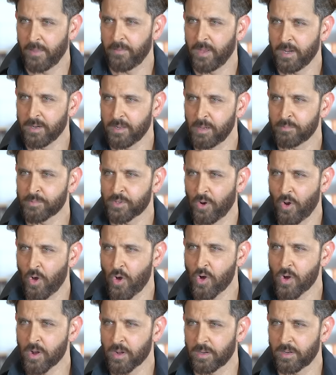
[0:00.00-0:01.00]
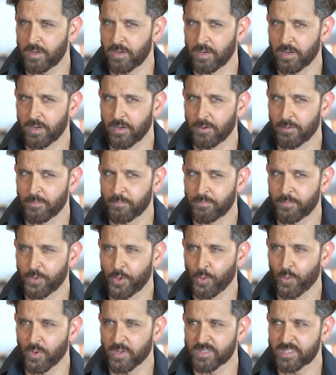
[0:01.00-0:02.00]
And then comes along, you
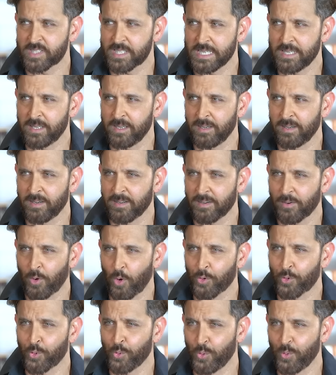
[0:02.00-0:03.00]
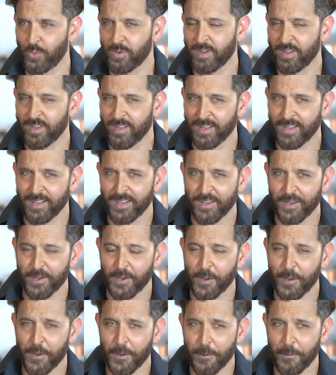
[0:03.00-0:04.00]
know, a scene or two
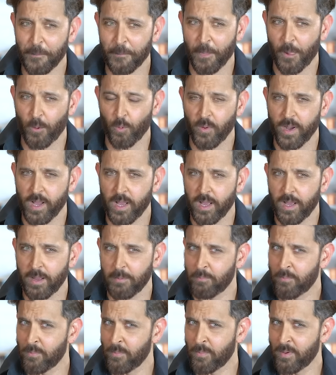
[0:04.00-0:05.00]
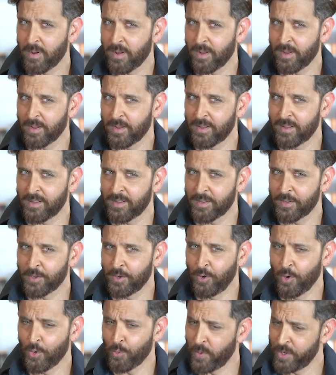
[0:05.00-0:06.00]
where,
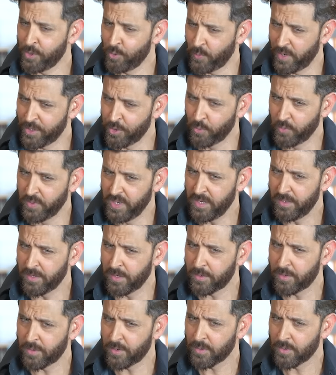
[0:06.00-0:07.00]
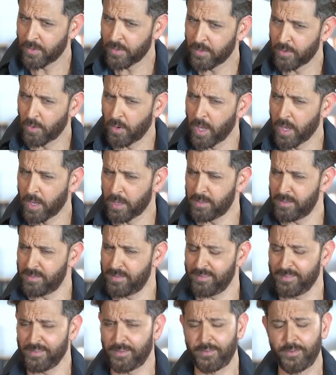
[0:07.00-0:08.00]
you know, when you read it, you're like,
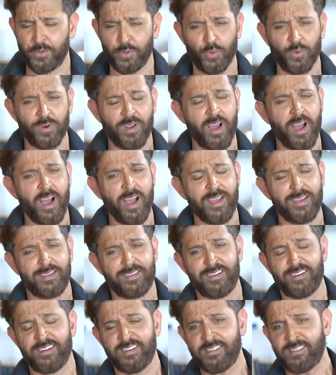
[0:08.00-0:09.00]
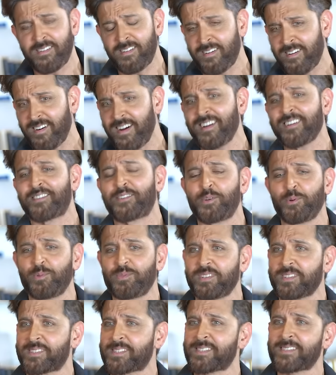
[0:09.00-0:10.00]
dude, I can't do
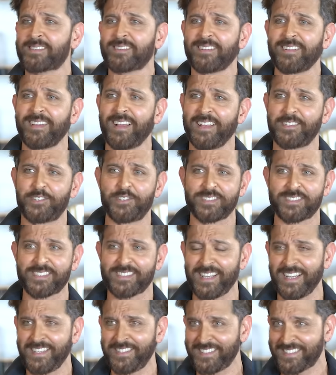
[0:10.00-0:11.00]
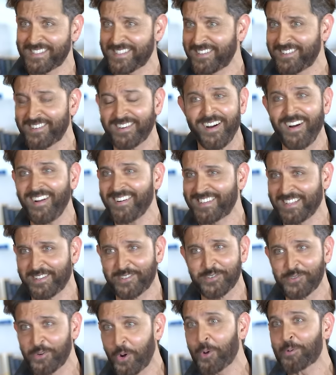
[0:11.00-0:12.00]
this. I just can't.
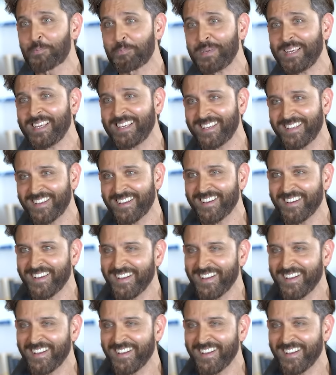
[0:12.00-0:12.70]
It's not me.